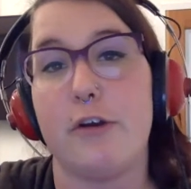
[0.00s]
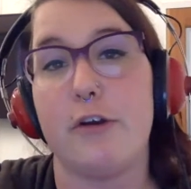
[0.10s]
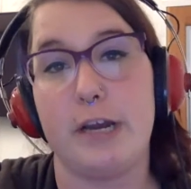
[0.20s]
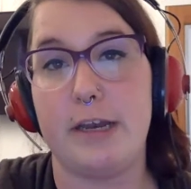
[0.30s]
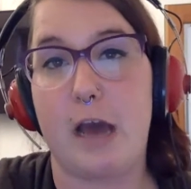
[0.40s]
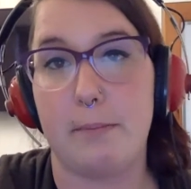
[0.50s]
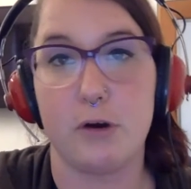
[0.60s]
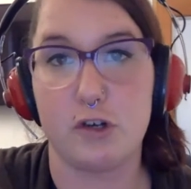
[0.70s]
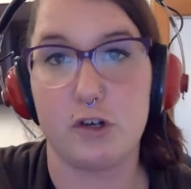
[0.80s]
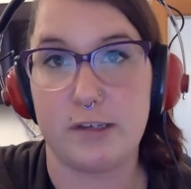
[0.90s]
current and
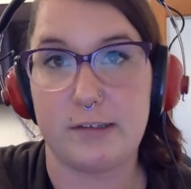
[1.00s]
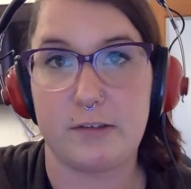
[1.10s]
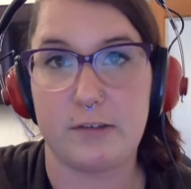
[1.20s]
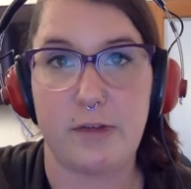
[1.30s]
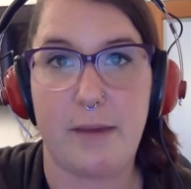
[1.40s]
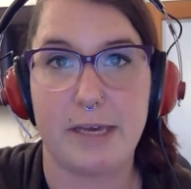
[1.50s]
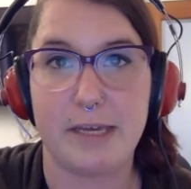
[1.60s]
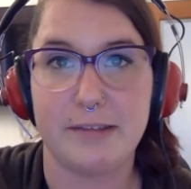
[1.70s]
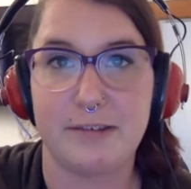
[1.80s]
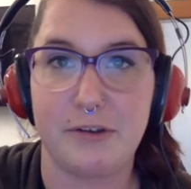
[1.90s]
non-purchase. So
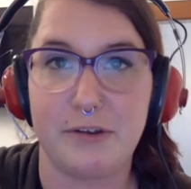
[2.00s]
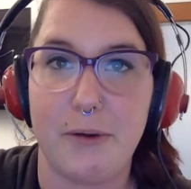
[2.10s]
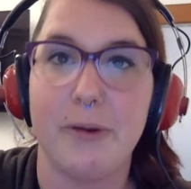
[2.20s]
that means,